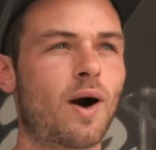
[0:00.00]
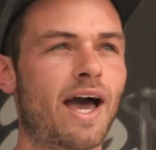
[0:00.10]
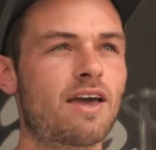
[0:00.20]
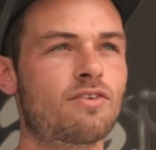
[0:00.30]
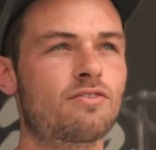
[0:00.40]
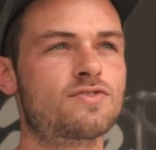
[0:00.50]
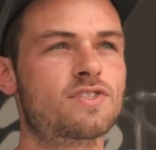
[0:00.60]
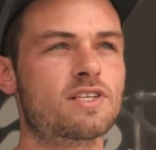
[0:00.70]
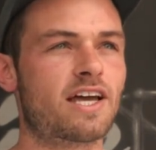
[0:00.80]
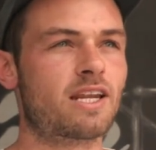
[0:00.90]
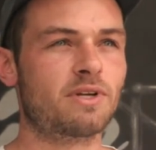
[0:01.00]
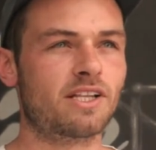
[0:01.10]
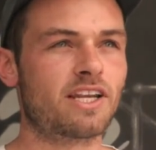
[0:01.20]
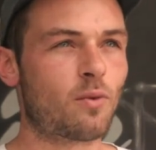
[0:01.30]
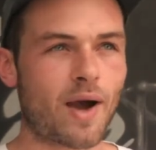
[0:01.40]
wave of
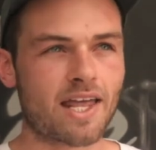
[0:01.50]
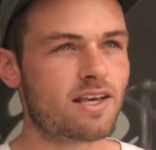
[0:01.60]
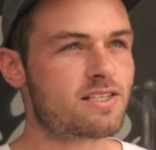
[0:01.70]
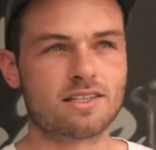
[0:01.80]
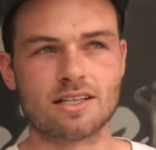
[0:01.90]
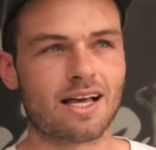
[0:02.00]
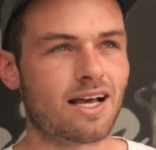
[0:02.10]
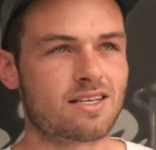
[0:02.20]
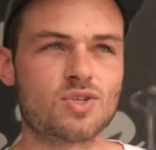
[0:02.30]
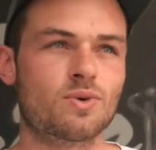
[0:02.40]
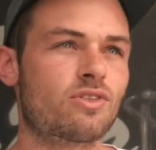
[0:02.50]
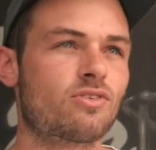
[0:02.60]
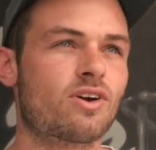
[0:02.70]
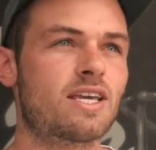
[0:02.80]
sustainability awareness in the last 2 or 3